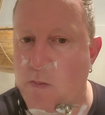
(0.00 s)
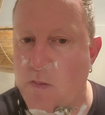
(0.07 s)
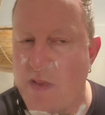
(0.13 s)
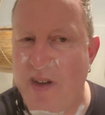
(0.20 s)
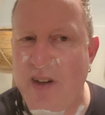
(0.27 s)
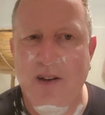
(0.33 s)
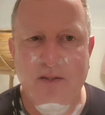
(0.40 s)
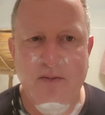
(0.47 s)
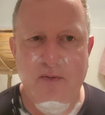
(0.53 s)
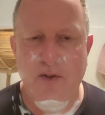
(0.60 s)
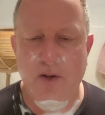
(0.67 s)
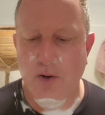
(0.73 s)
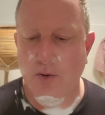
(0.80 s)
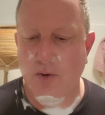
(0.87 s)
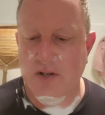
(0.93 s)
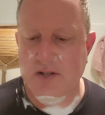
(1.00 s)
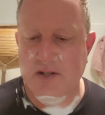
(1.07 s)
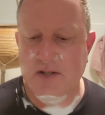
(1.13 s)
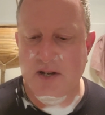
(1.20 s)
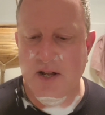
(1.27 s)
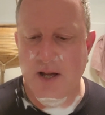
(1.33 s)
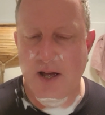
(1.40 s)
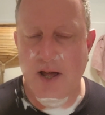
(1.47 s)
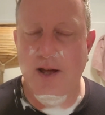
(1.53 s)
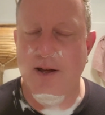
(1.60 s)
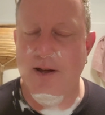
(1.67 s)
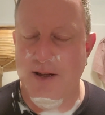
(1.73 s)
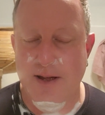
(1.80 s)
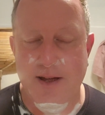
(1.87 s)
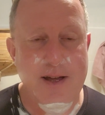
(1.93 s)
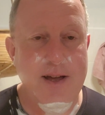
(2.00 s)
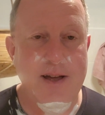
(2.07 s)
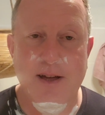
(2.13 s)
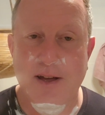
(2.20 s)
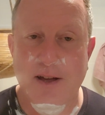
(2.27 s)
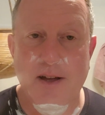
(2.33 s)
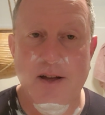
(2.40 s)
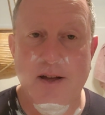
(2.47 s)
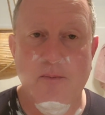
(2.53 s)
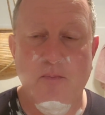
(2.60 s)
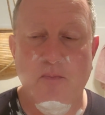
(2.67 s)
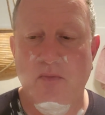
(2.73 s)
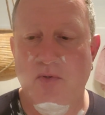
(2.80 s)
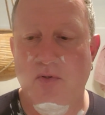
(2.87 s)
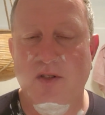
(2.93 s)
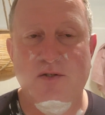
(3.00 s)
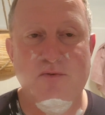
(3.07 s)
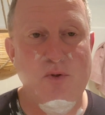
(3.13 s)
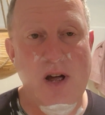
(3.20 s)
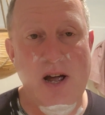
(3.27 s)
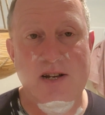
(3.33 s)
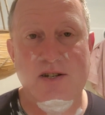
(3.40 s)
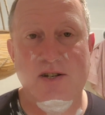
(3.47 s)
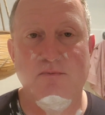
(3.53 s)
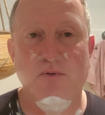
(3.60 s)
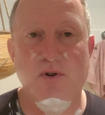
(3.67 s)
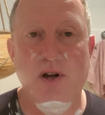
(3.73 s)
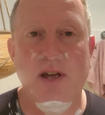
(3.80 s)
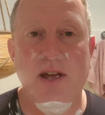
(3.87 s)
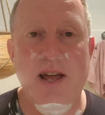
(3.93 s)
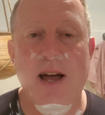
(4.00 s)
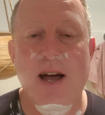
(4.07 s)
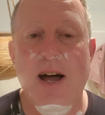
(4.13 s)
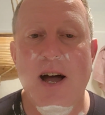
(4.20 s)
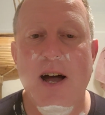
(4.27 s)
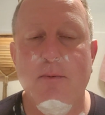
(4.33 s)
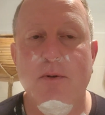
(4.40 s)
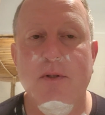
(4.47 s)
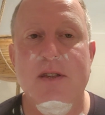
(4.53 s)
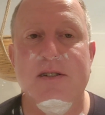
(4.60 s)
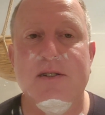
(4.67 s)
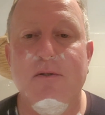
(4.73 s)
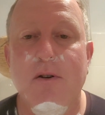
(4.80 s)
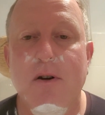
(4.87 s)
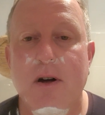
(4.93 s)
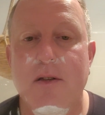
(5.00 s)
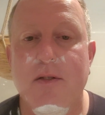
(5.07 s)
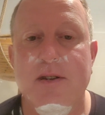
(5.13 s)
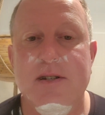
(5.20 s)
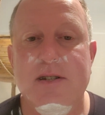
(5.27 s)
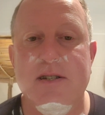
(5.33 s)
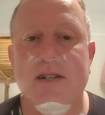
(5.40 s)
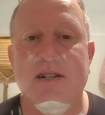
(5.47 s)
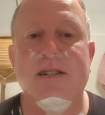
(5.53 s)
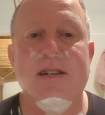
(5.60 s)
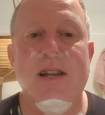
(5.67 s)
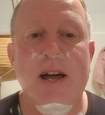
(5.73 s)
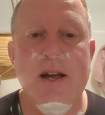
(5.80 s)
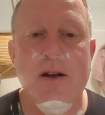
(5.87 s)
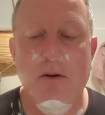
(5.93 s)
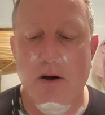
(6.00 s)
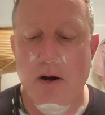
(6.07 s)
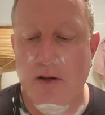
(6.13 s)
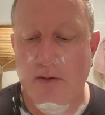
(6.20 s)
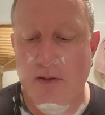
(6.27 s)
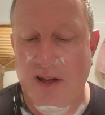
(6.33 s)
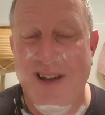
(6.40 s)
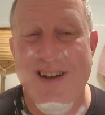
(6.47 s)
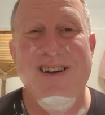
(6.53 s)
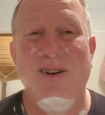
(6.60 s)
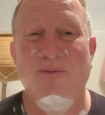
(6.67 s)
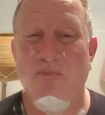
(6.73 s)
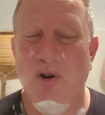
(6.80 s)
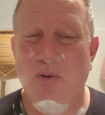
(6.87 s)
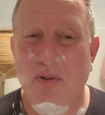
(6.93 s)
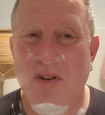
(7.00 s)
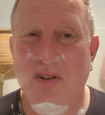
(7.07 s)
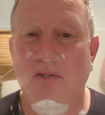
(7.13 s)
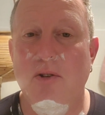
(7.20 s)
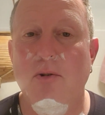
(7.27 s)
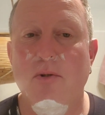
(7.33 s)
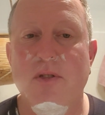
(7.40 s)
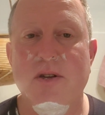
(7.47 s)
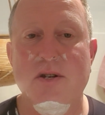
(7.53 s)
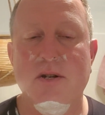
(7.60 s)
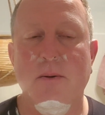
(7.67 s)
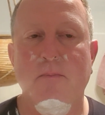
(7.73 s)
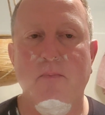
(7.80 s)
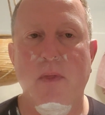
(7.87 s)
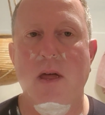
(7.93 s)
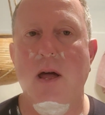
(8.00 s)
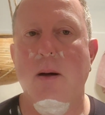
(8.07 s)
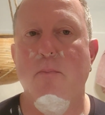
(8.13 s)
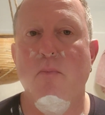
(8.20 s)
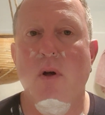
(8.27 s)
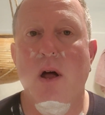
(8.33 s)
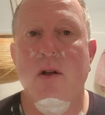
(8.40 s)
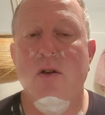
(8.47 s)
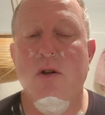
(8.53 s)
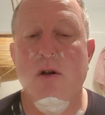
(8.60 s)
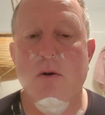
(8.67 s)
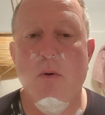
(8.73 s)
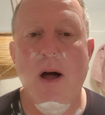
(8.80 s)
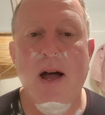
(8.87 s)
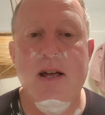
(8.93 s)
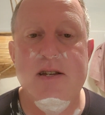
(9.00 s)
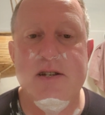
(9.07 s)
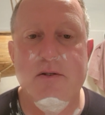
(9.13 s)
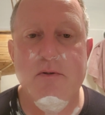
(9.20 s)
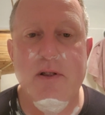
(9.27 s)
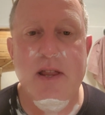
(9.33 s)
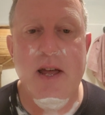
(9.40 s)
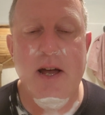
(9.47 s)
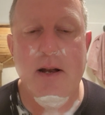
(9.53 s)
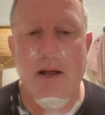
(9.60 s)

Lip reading: You can feel it's this razor's working hard with this growth, this 6-day growth. Probably could do with a new razor in there.